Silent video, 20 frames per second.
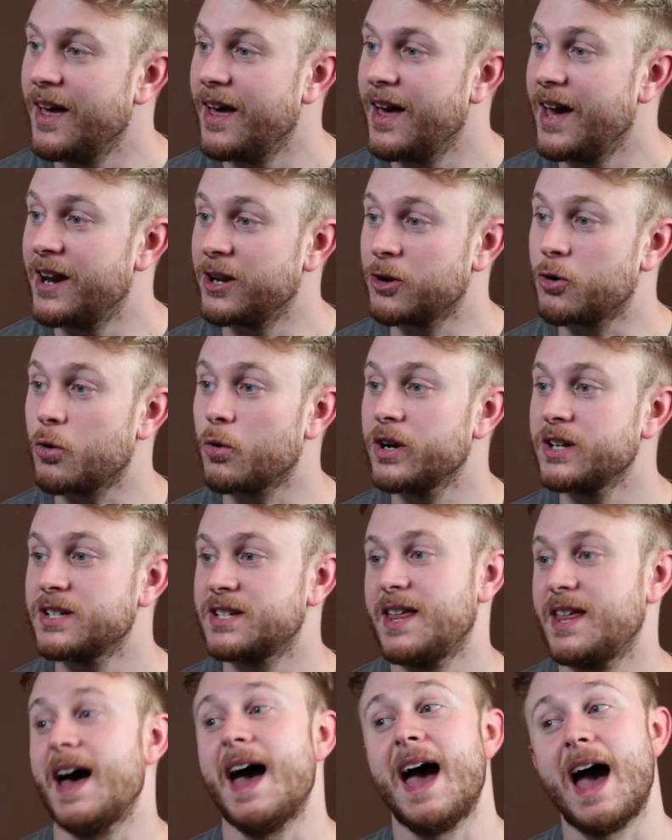And according
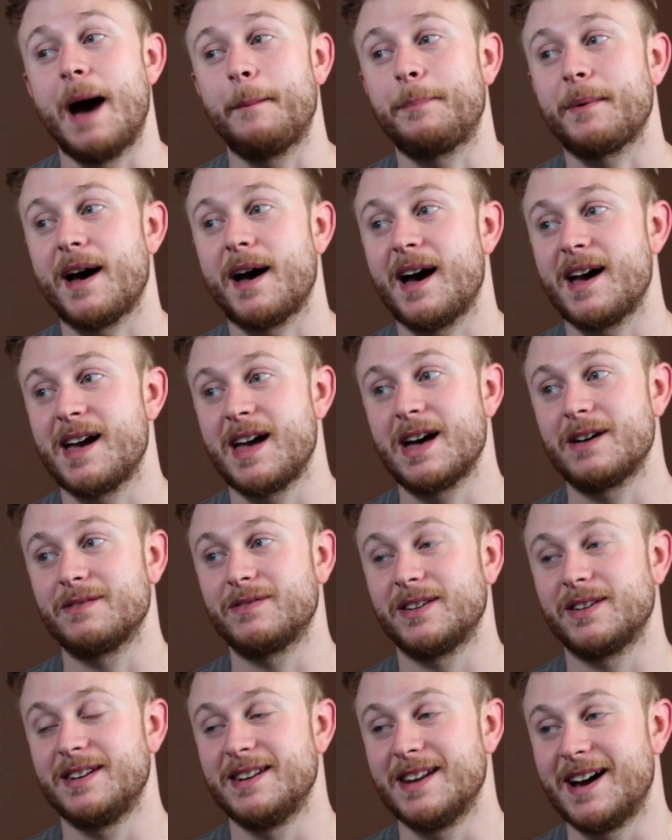to that app, I
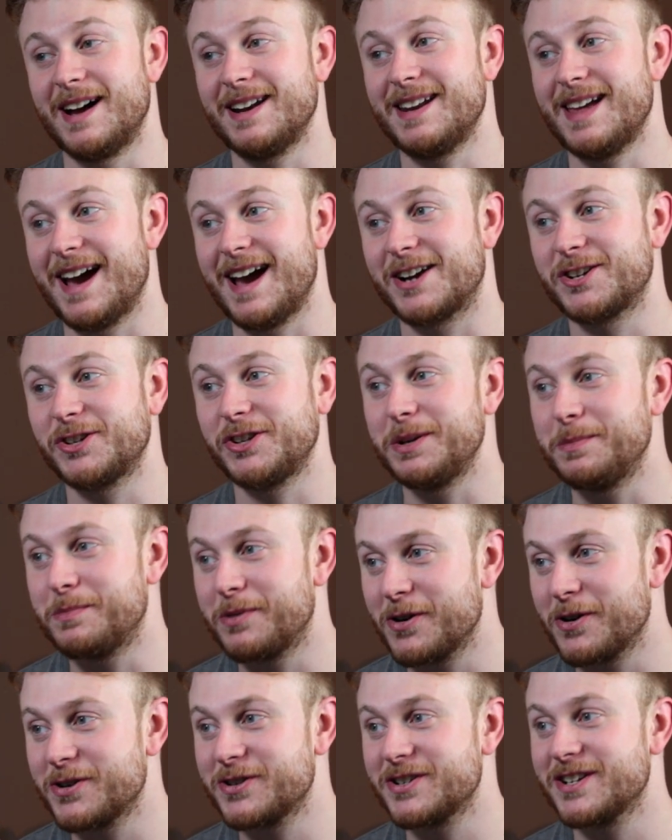have not actually
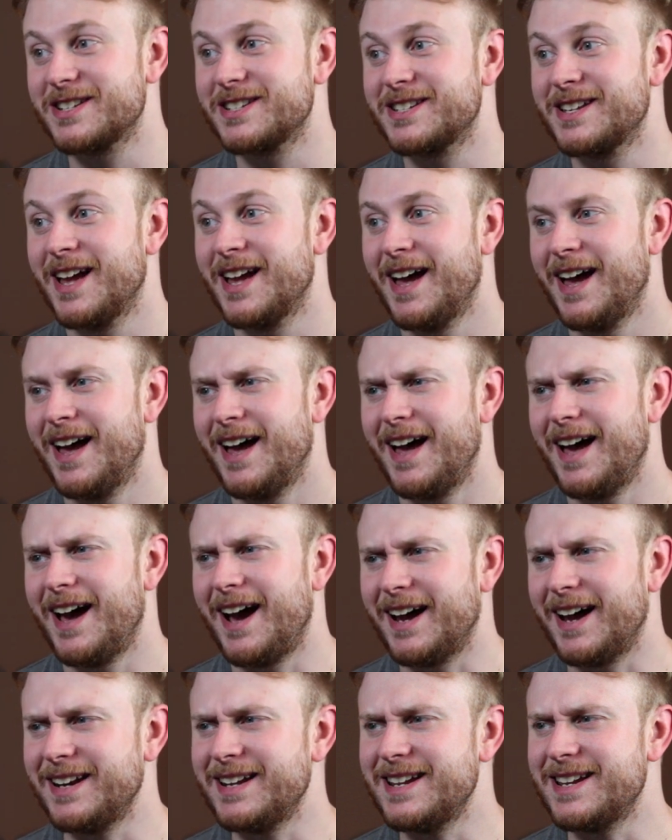purchased
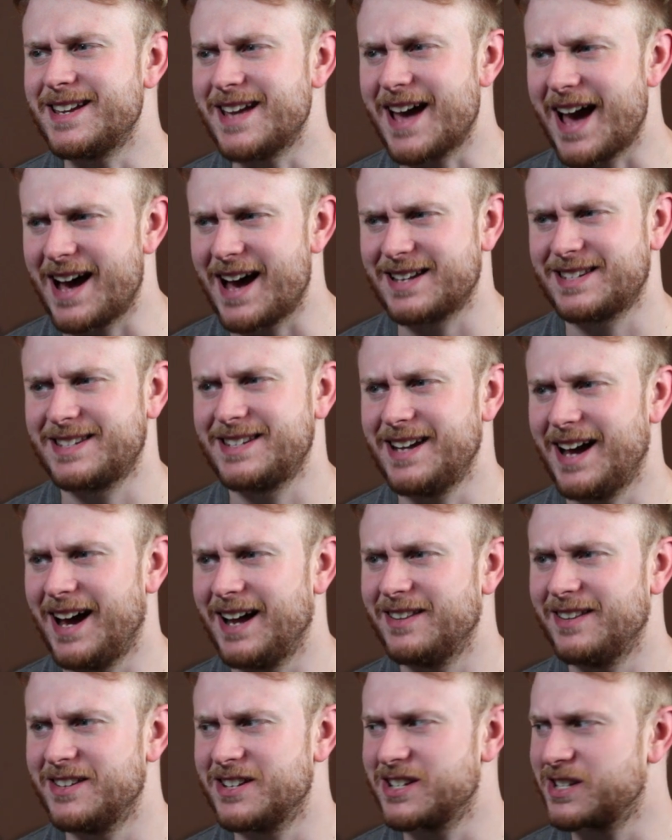any gas
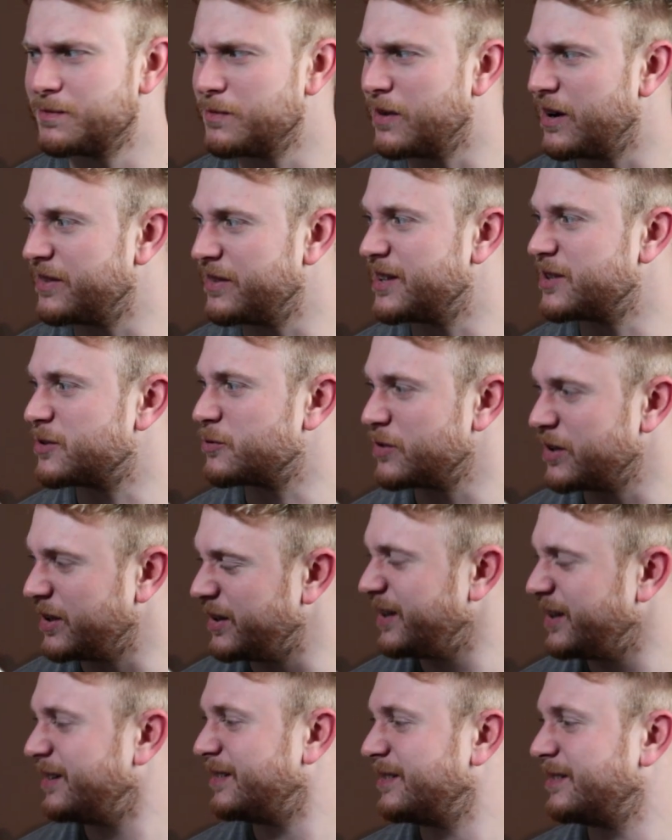yet this month. It's
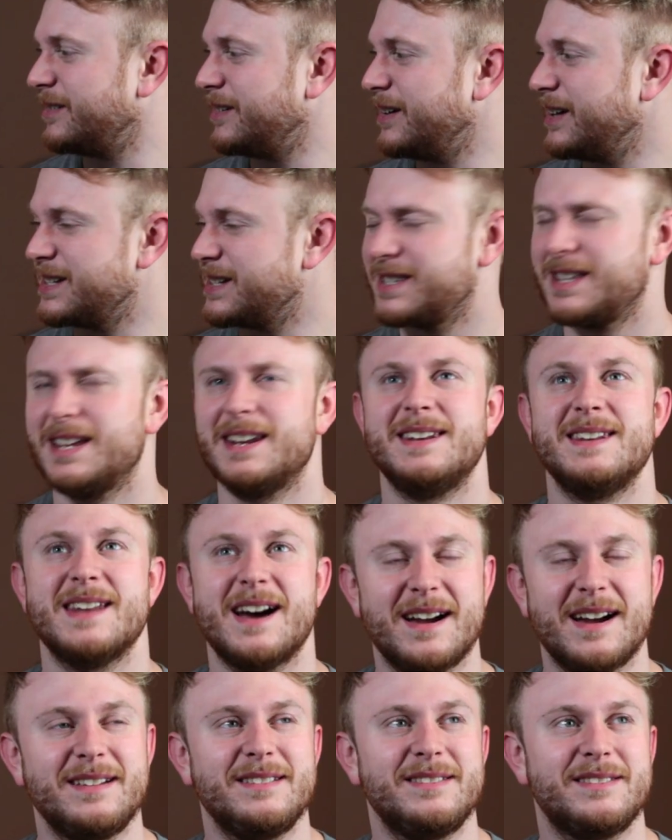the
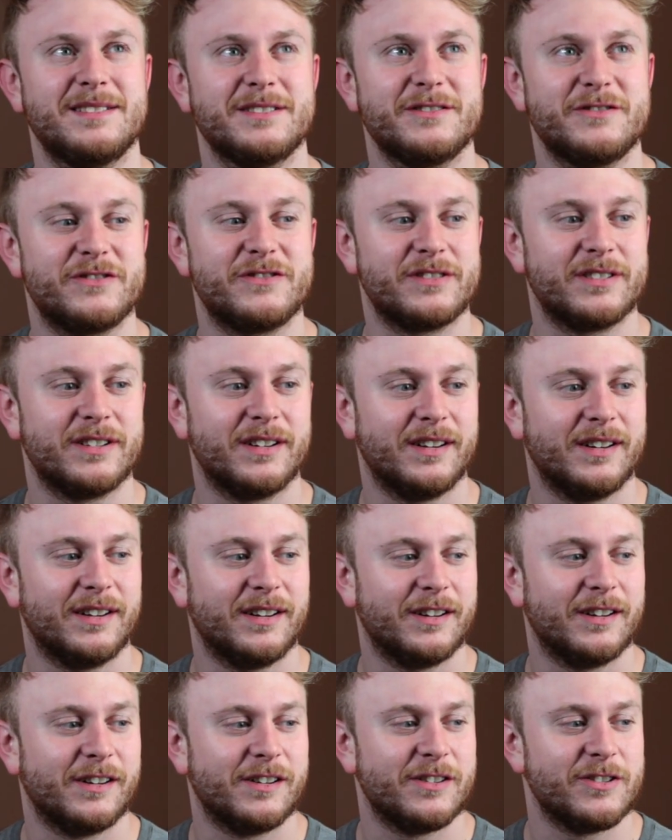9th of
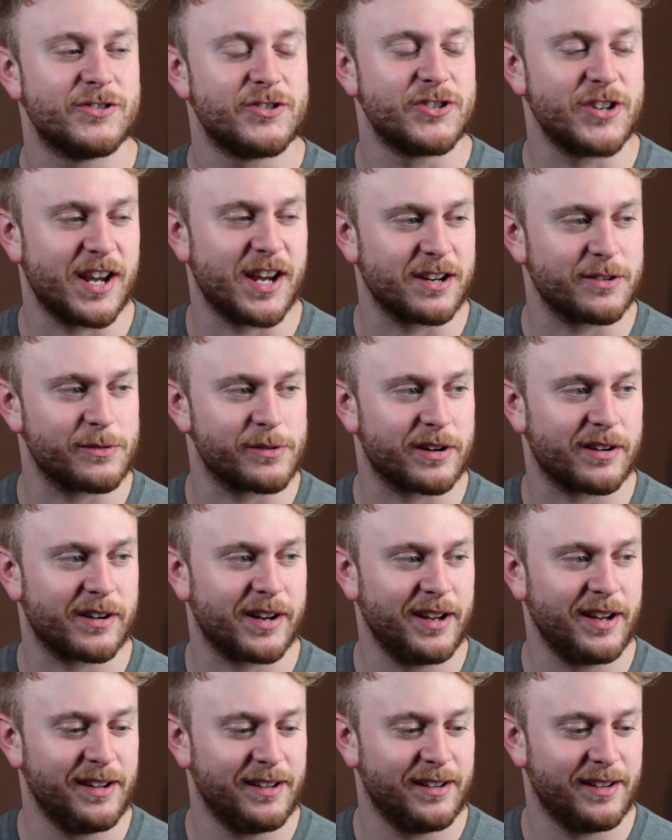
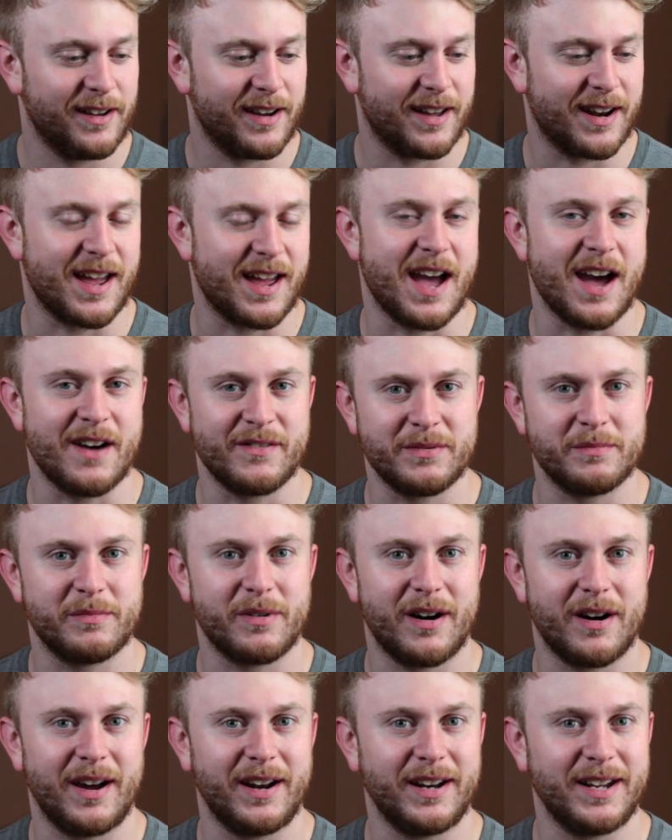January, and I haven't
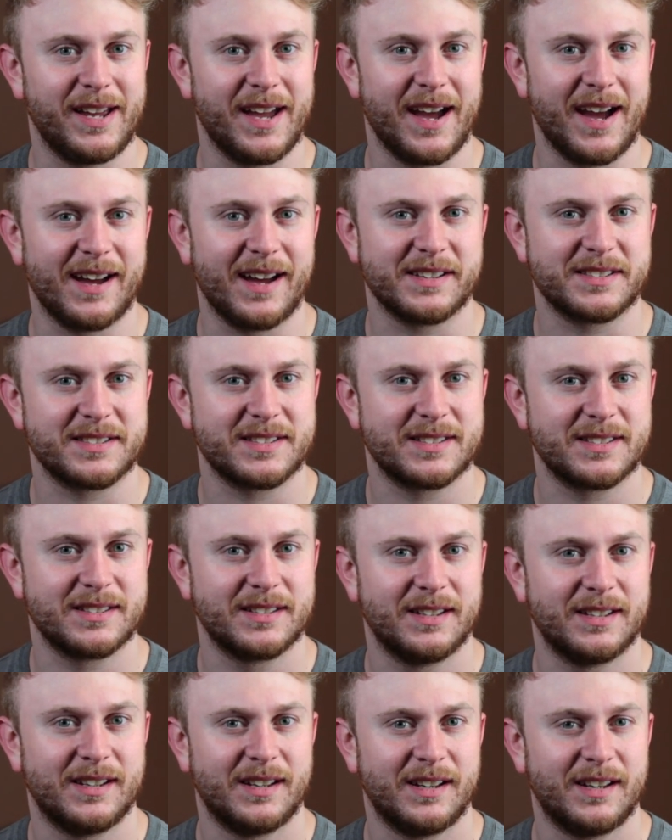bought any gas.
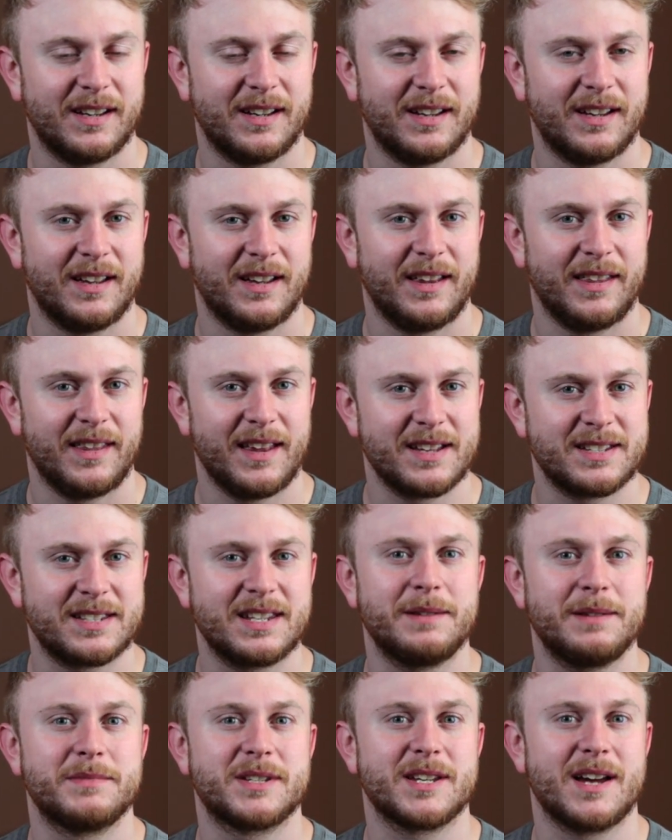That
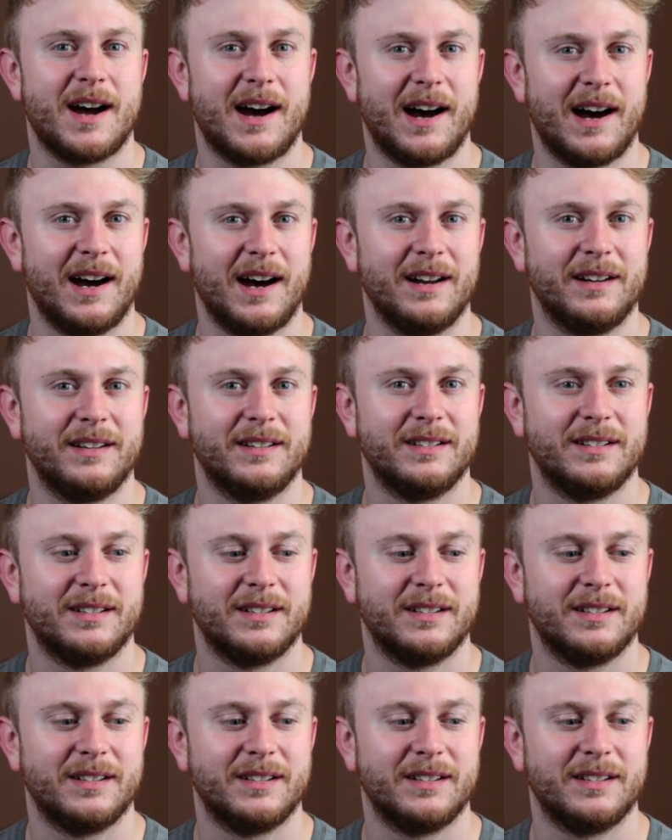seems odd.